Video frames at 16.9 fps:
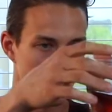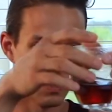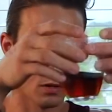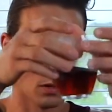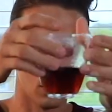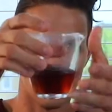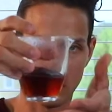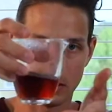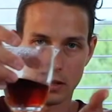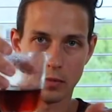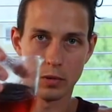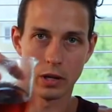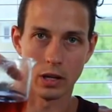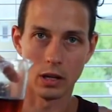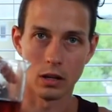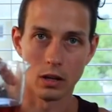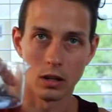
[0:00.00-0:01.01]
So as I
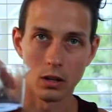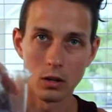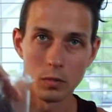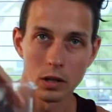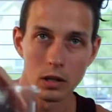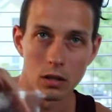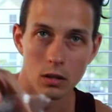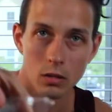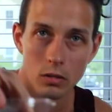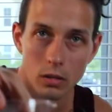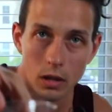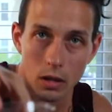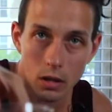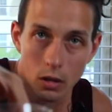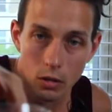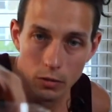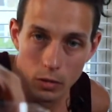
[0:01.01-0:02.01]
bring it in a little bit closer, I
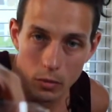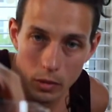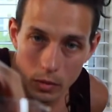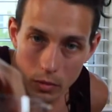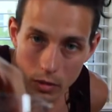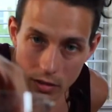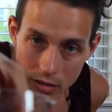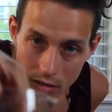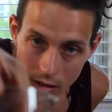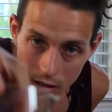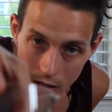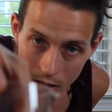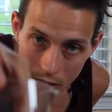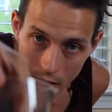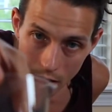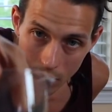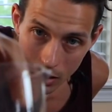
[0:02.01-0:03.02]
don't know if you'll be able to see it.